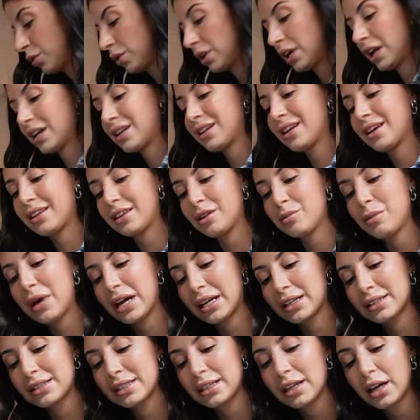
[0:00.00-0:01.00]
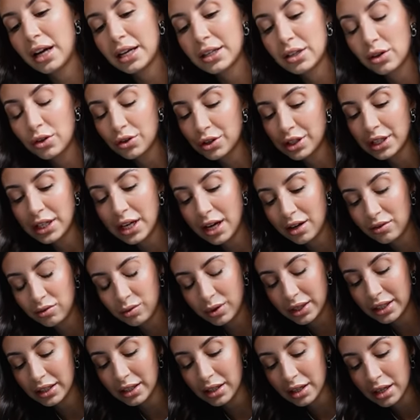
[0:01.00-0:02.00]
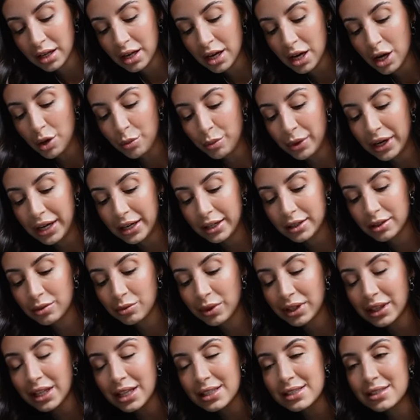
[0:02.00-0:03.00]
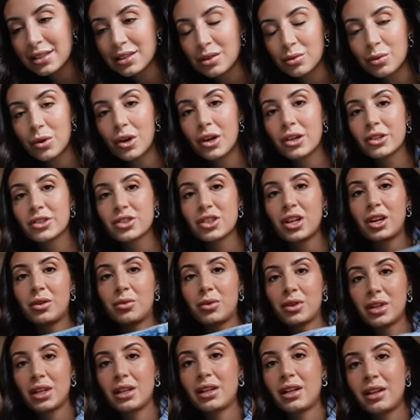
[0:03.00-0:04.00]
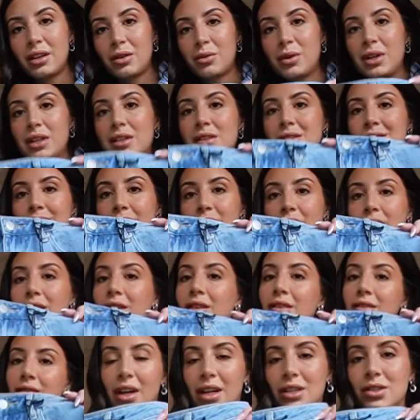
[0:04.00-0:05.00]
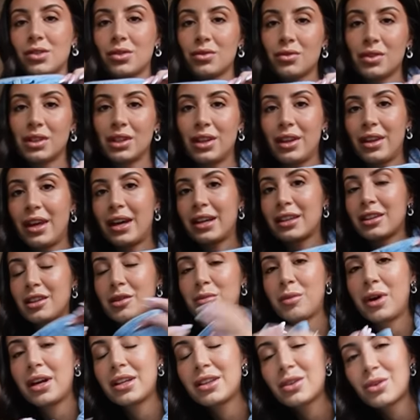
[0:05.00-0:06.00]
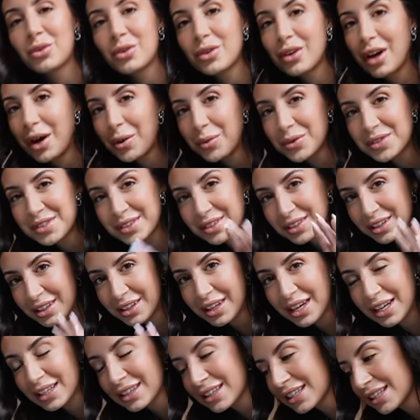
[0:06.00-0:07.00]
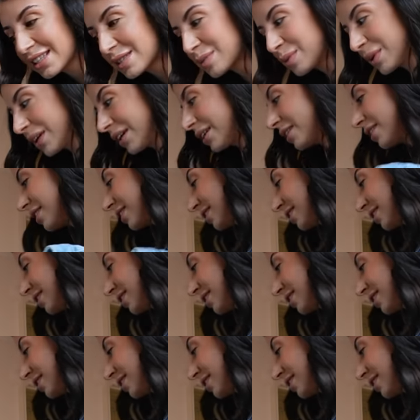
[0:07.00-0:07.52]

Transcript: bought another maxi. I already have one, but when that's in the wash, I want another one. So I do really like them. I thought I wasn't gonna like these, but